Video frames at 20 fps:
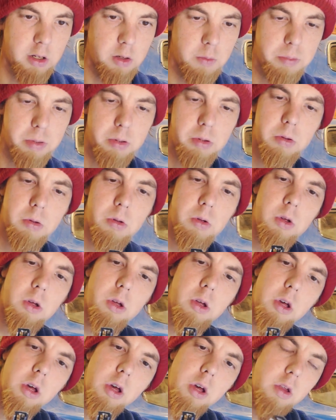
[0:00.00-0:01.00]
up
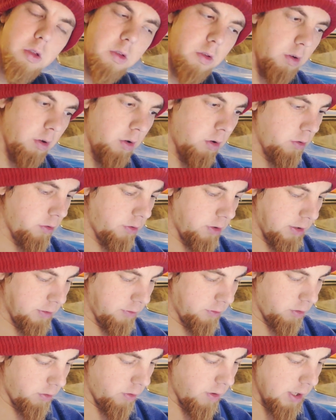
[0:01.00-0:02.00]
the
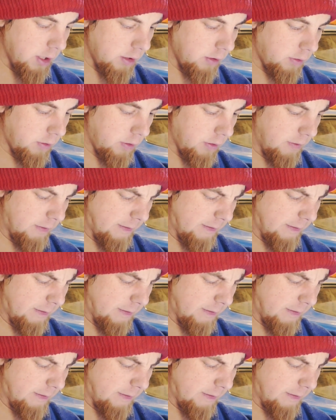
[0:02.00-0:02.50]
contacts on that.